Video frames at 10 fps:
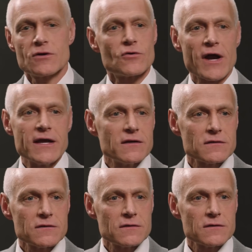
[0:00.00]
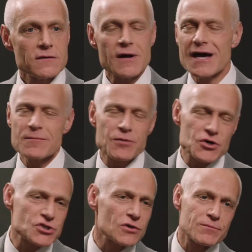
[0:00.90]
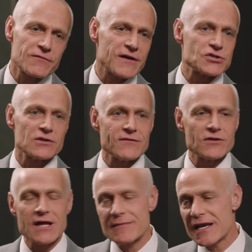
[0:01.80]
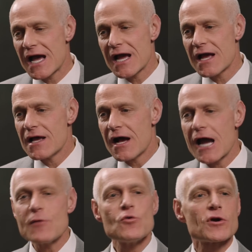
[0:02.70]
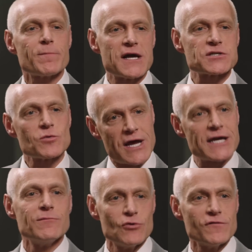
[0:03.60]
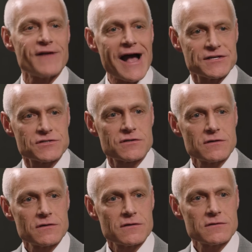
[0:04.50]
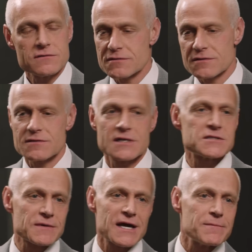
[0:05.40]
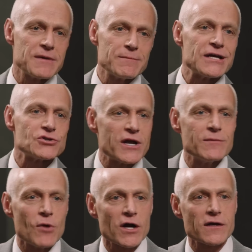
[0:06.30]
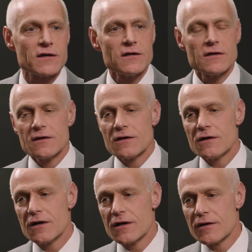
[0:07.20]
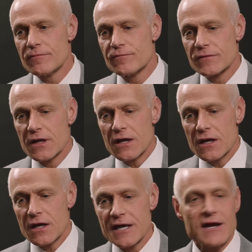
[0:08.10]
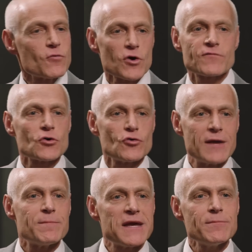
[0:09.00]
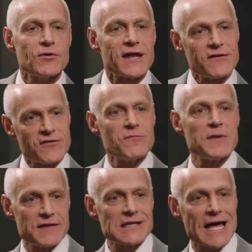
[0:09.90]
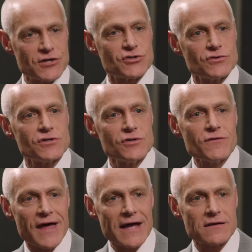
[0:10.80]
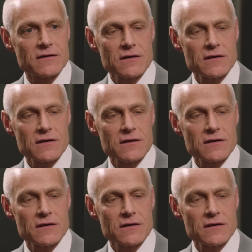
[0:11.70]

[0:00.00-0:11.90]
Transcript: Great. On a personal and professional level. I mean, I work best when I can move fast. That's kind of been my trademark. And I've worked for great people that have given me the latitude to do that.